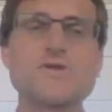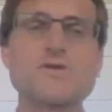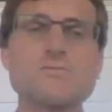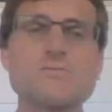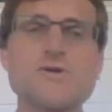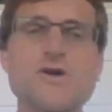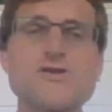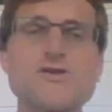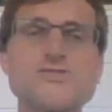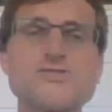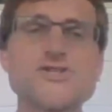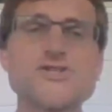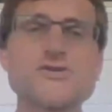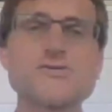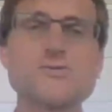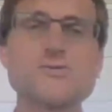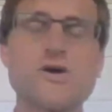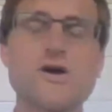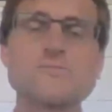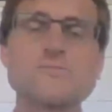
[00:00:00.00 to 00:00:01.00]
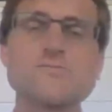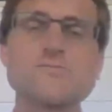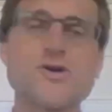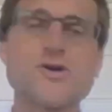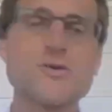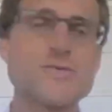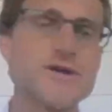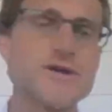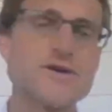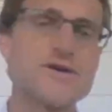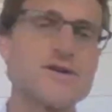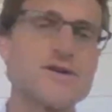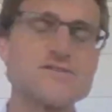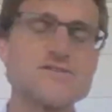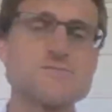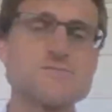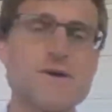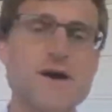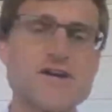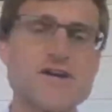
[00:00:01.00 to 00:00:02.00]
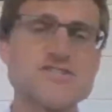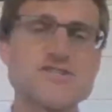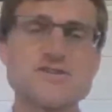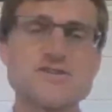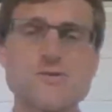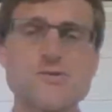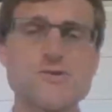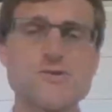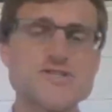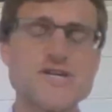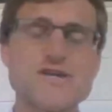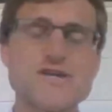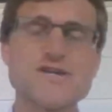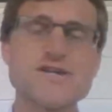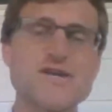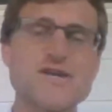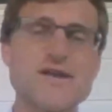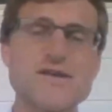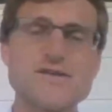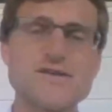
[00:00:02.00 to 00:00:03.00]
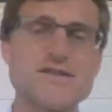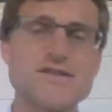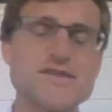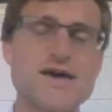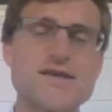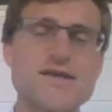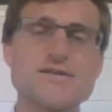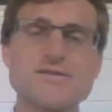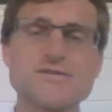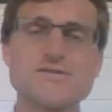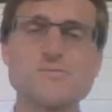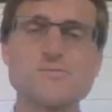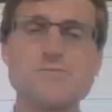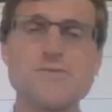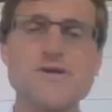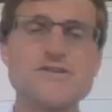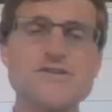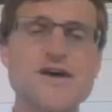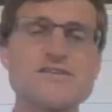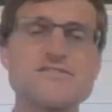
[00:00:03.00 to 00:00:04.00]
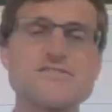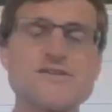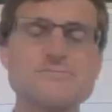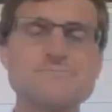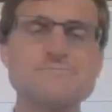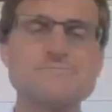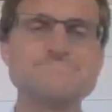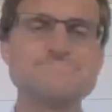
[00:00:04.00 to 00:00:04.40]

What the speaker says: but also on permitting and inspection. Of course, I can get into that in a little bit, Dustin.